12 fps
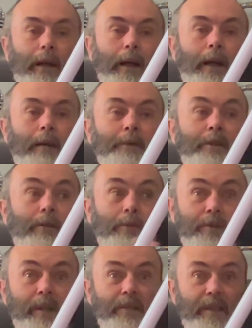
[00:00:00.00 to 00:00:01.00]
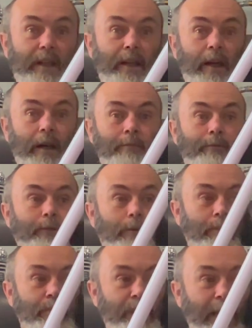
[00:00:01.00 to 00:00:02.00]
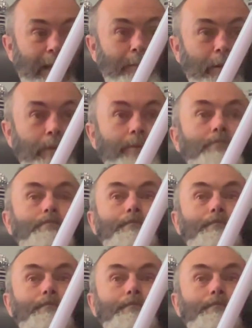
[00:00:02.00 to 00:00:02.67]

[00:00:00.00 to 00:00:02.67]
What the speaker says: You can also set it up for stab on,